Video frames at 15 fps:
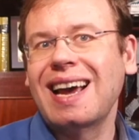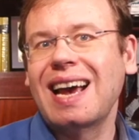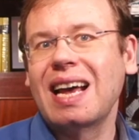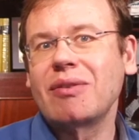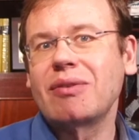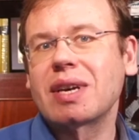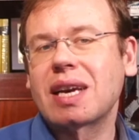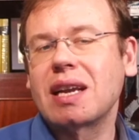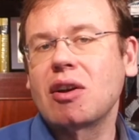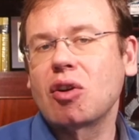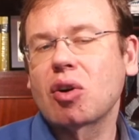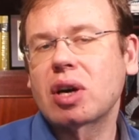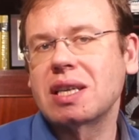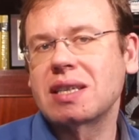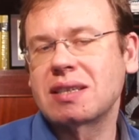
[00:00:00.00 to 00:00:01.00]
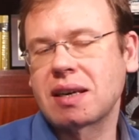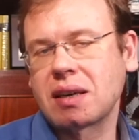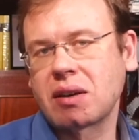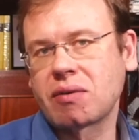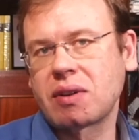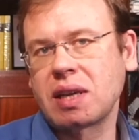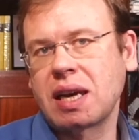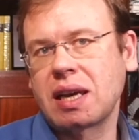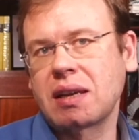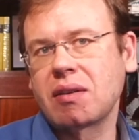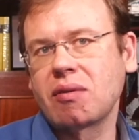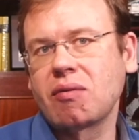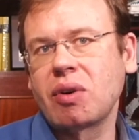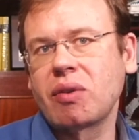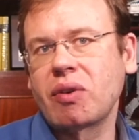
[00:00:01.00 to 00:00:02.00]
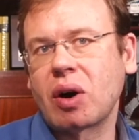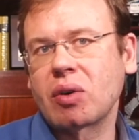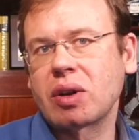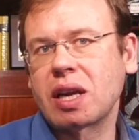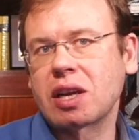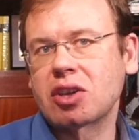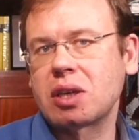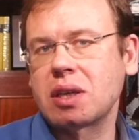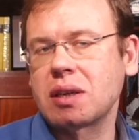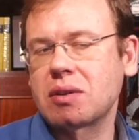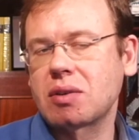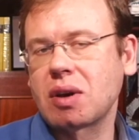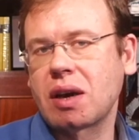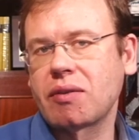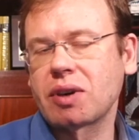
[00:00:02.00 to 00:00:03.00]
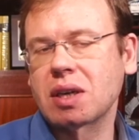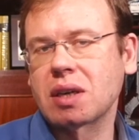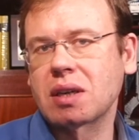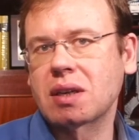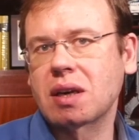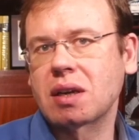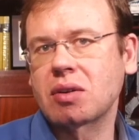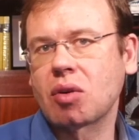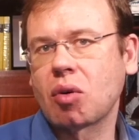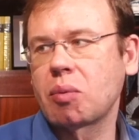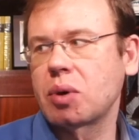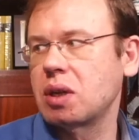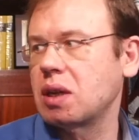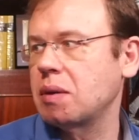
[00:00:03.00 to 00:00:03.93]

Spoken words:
and we can look inside of the head without actually to having it cut open.